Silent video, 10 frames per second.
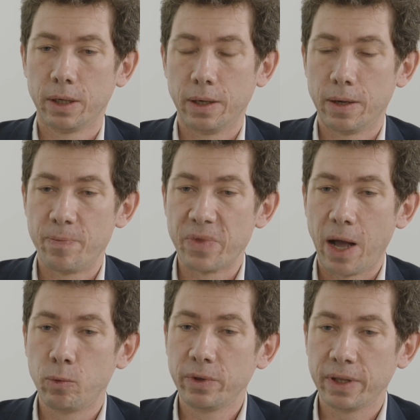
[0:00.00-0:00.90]

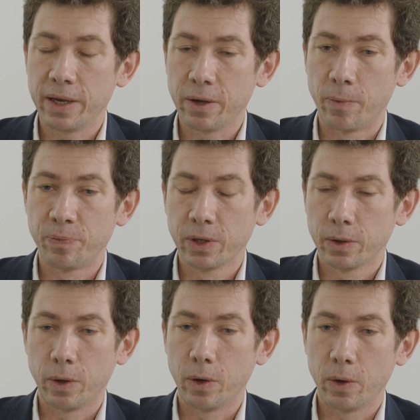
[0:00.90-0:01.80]
I would say,
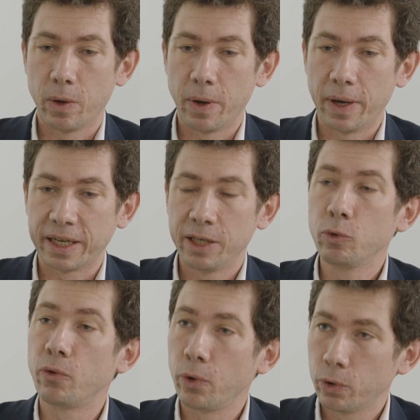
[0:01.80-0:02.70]
keep
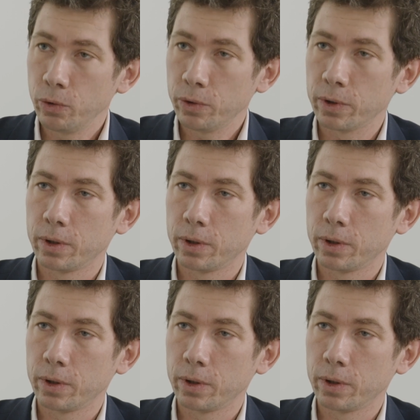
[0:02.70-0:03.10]
the focus